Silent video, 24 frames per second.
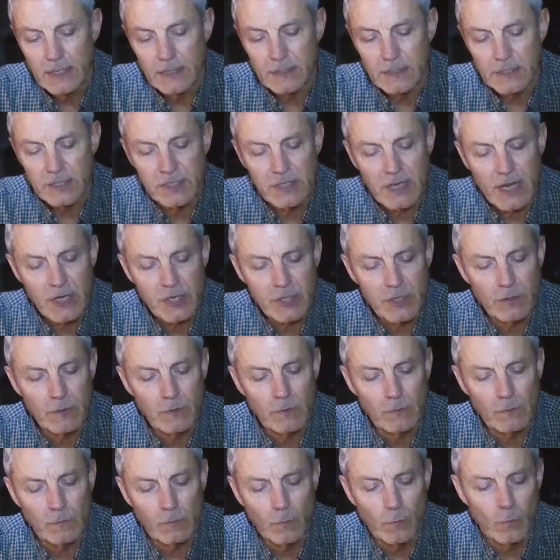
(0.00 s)
The
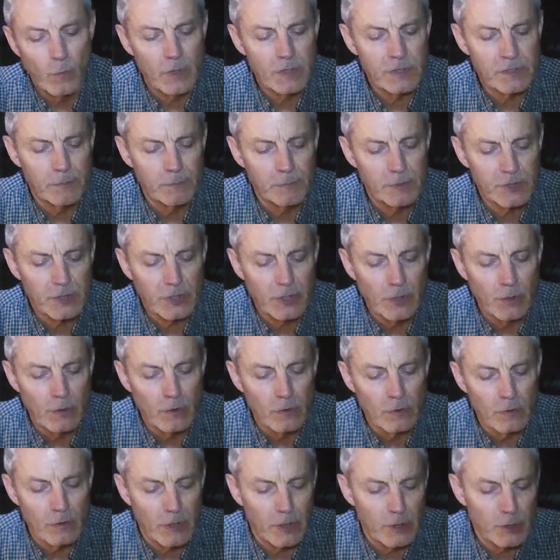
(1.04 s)
station, once
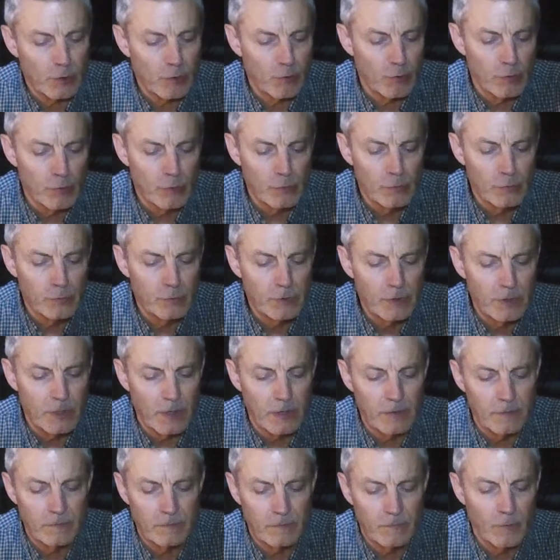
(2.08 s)
obscure and crude
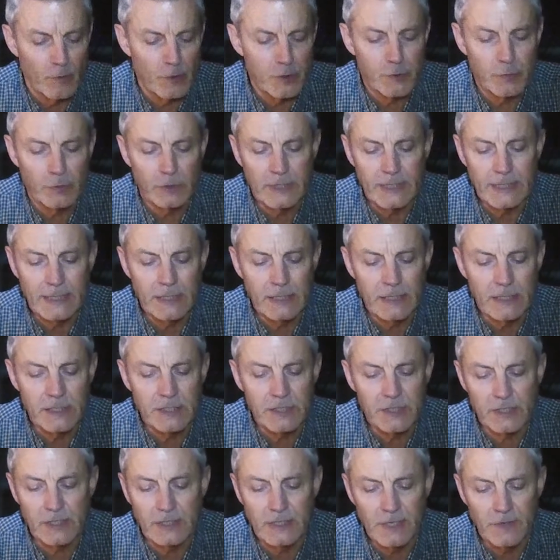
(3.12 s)
and virtually
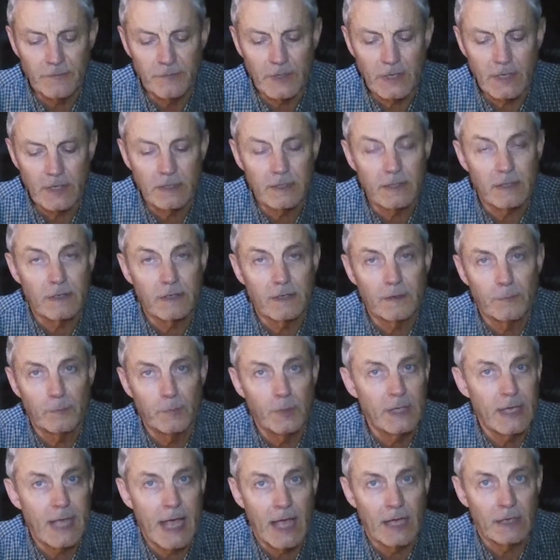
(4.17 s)
insignificant,
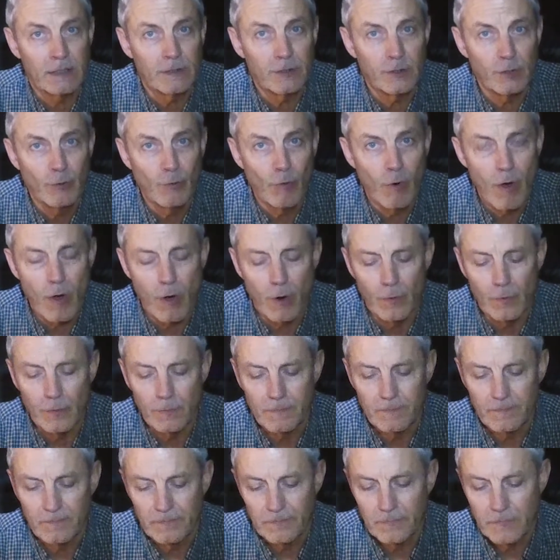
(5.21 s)
began to grow.
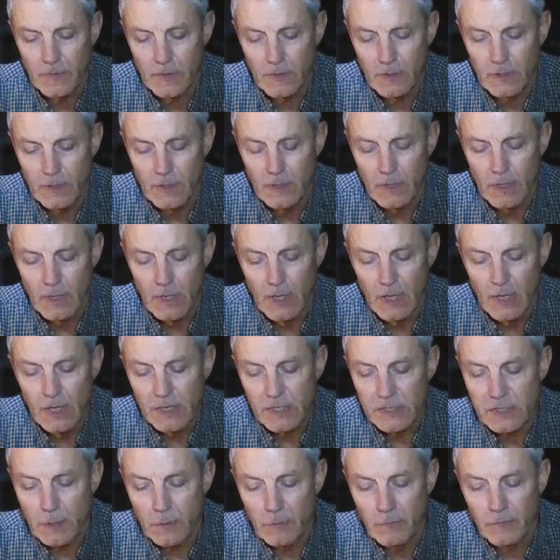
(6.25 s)

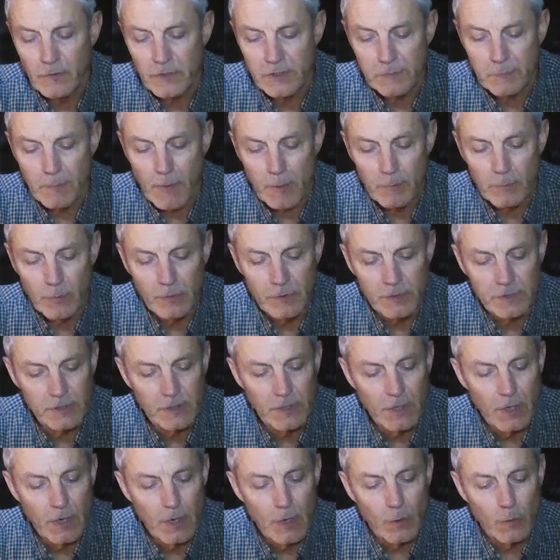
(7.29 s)
Some of its members
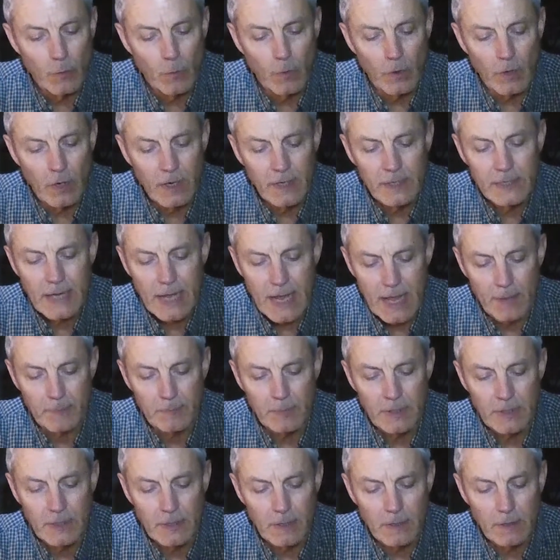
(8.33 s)
were
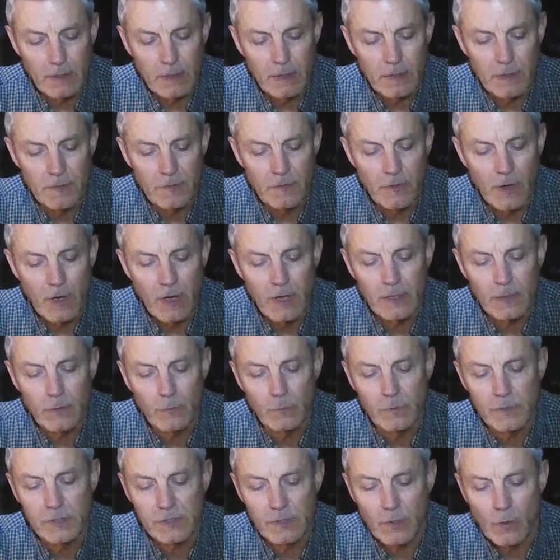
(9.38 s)
unhappy the
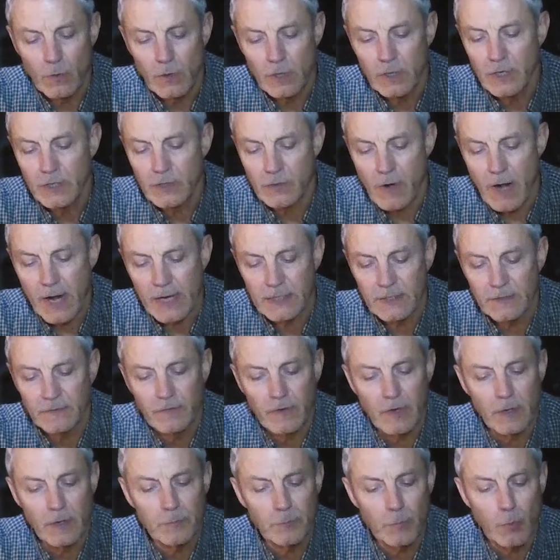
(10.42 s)
hut was so
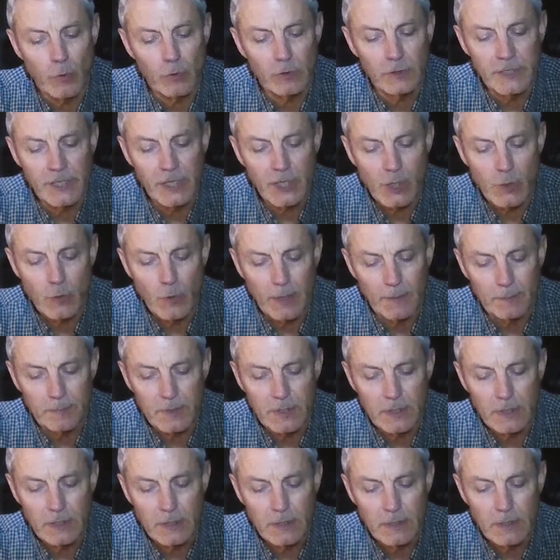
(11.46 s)
unattractive and poorly
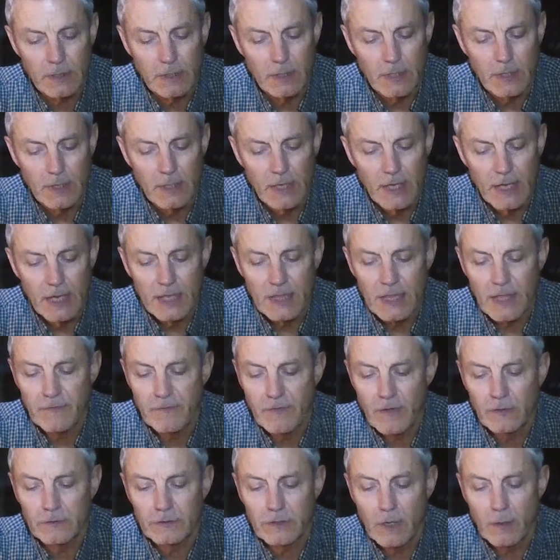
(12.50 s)
equipped. They
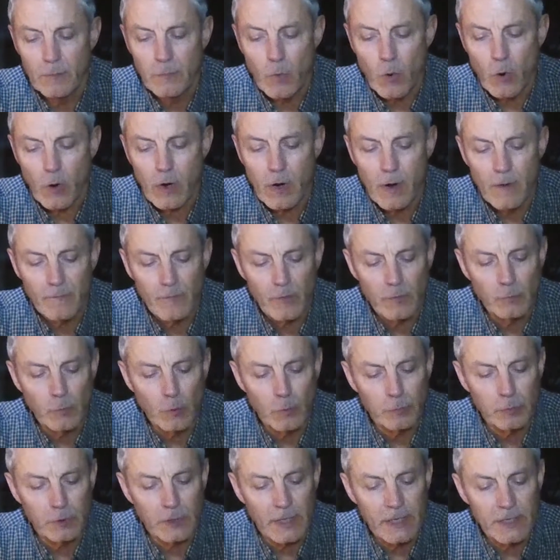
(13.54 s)
felt a more comfortable
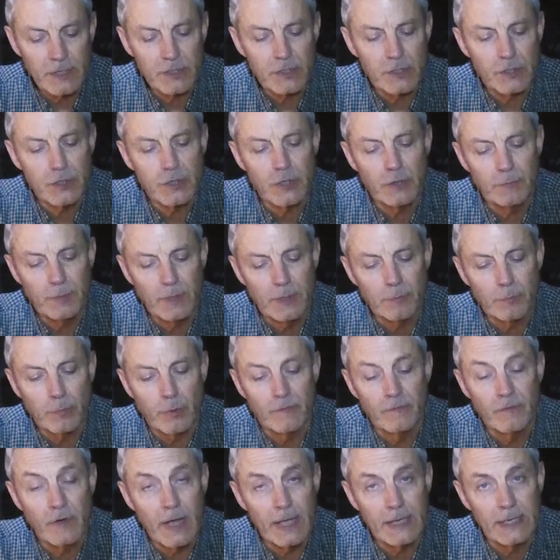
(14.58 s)
place should be
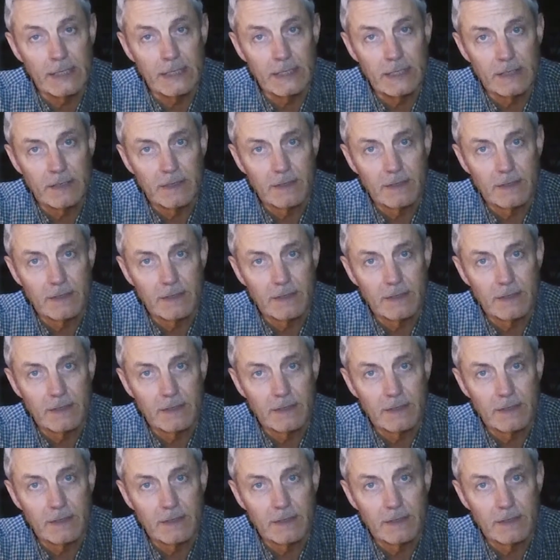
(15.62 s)
provided.